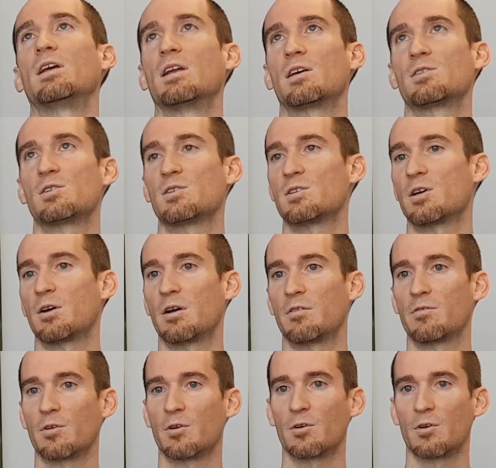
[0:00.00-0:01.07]
necessary
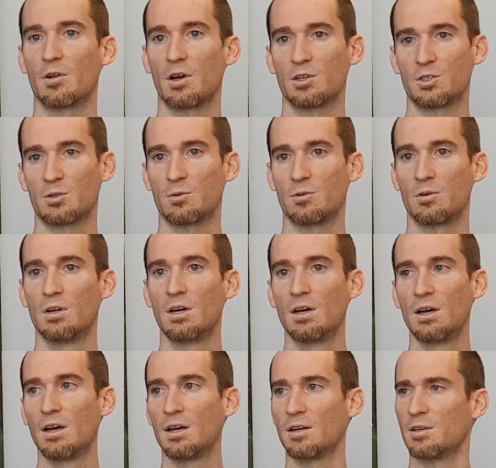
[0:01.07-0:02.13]
for neurological
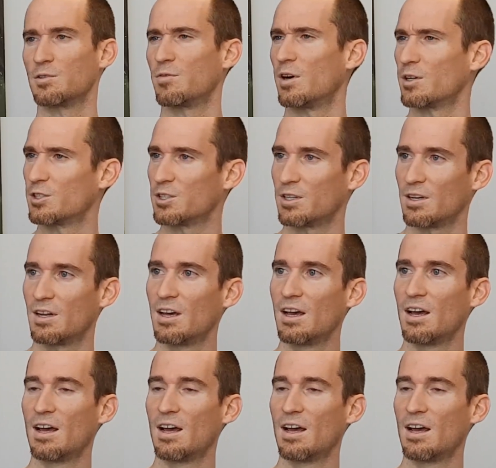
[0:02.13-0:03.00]
dysfunction.